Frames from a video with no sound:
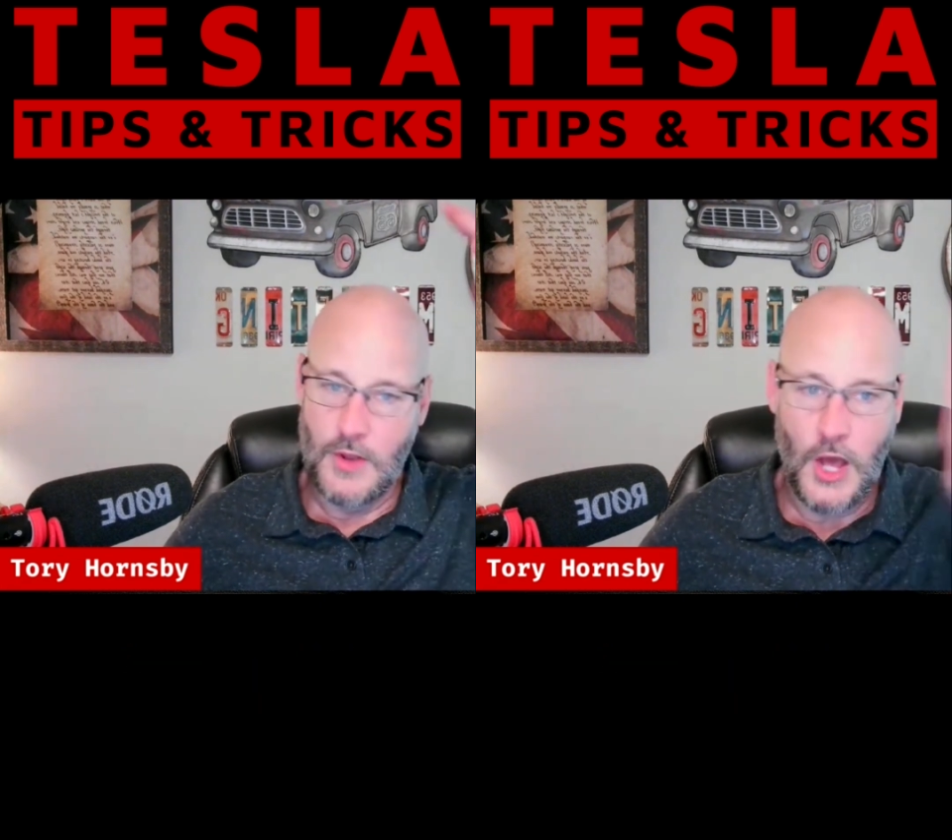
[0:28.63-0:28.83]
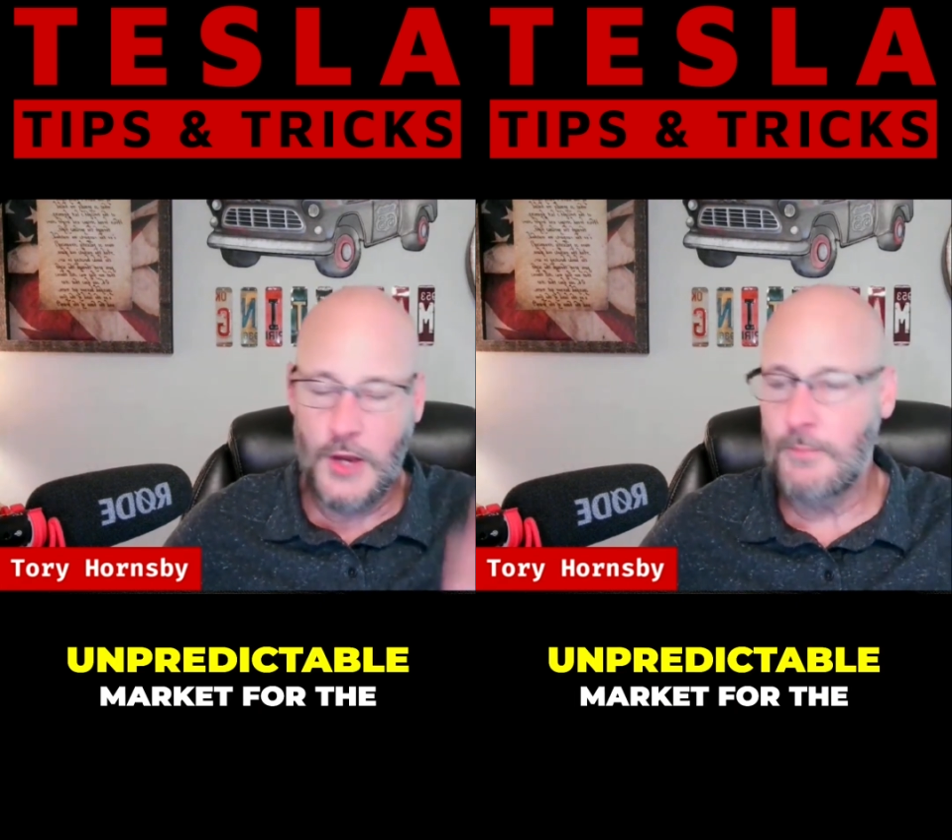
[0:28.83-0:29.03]

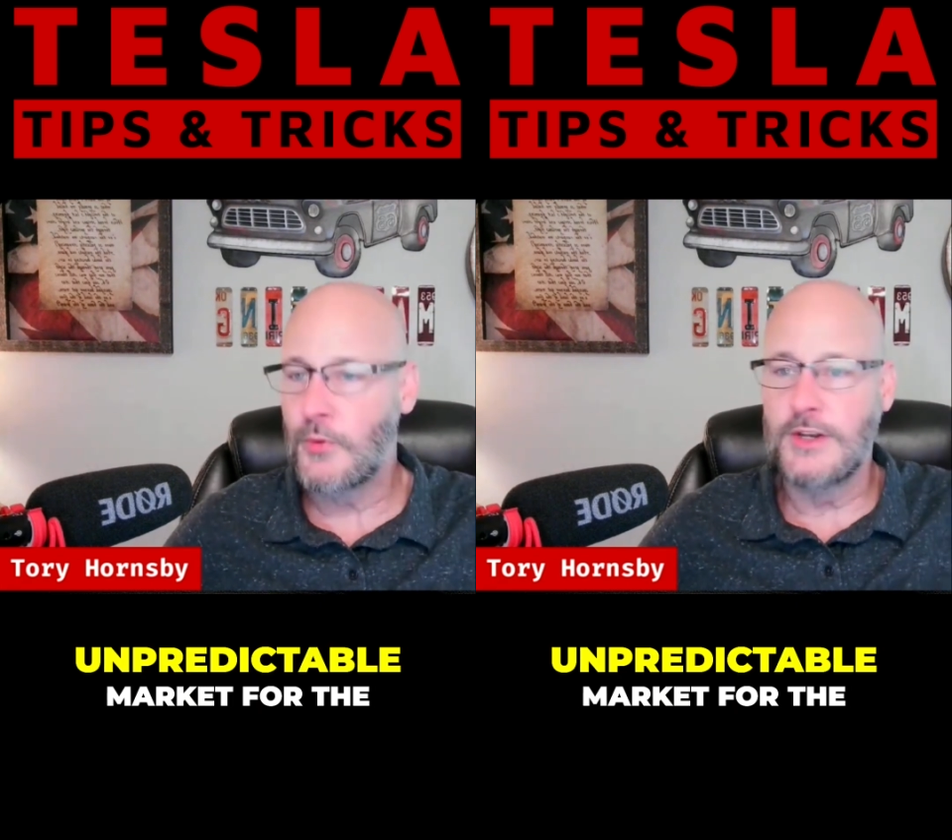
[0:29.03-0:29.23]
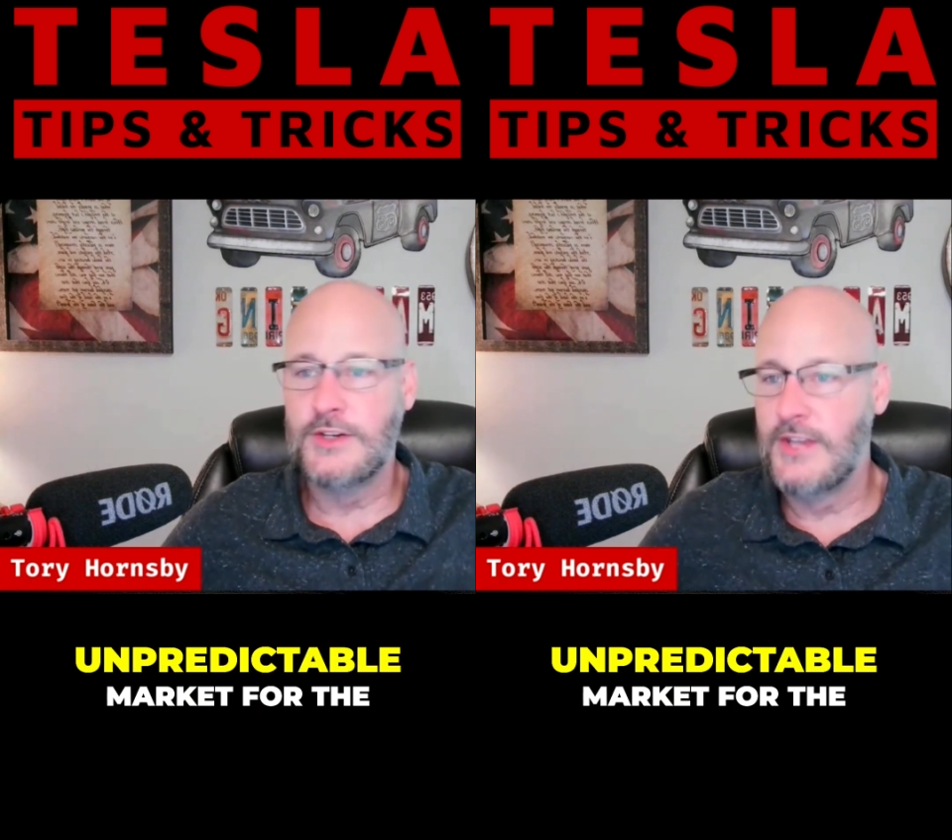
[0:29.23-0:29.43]

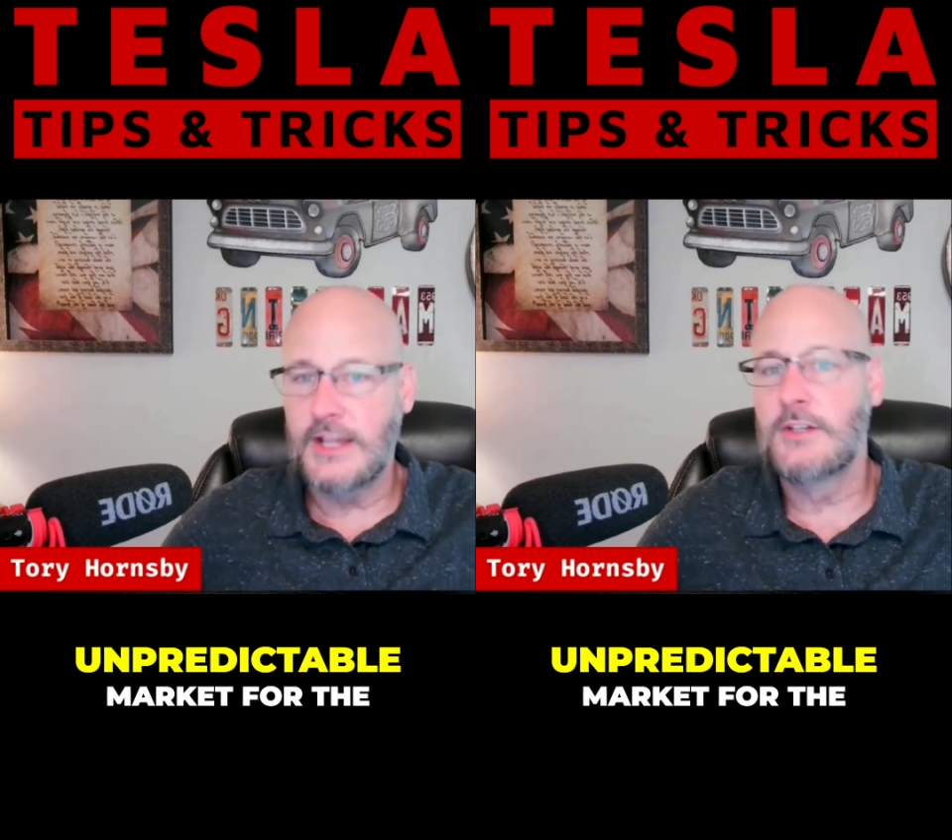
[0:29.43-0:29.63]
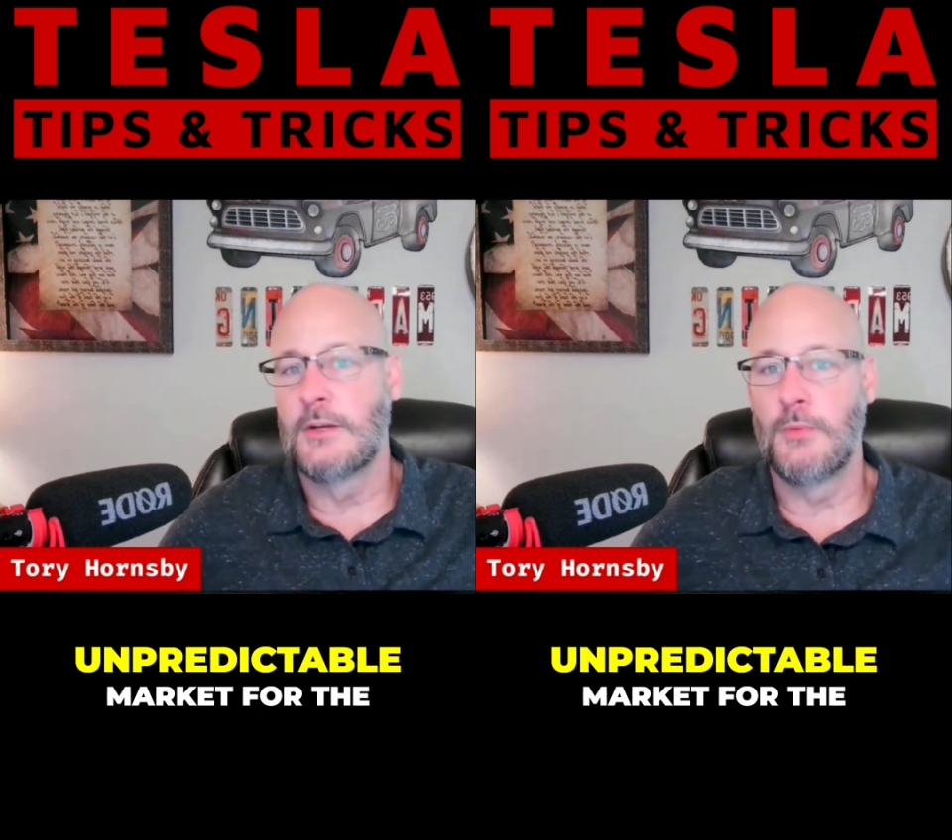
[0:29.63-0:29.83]

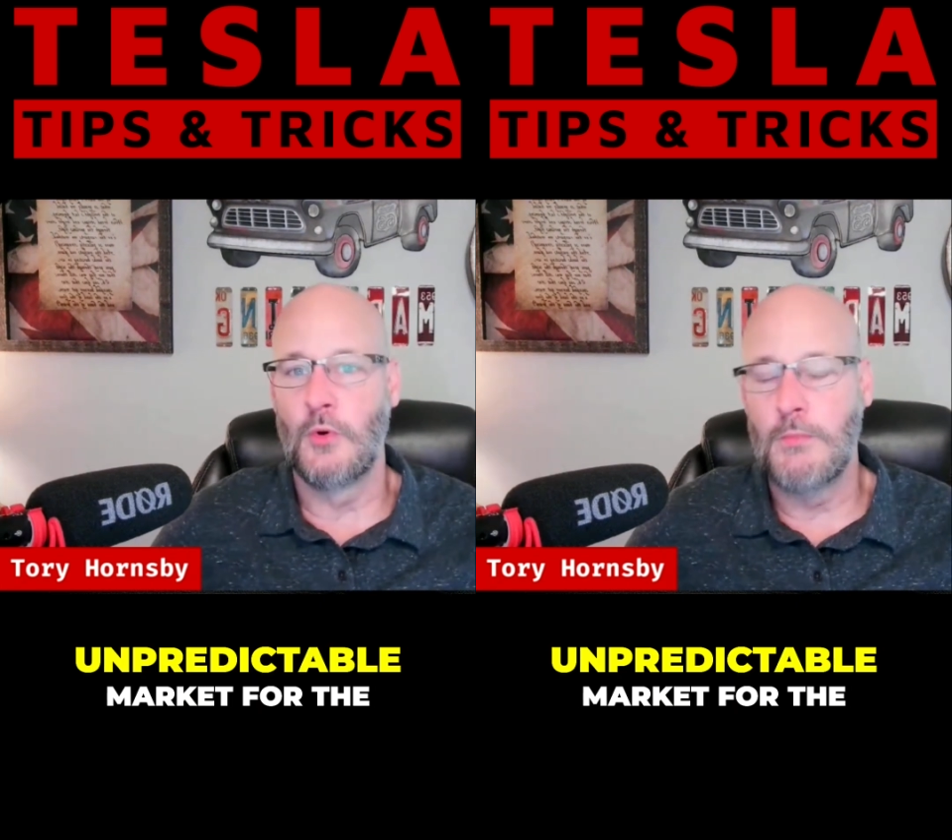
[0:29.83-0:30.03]
unpredictable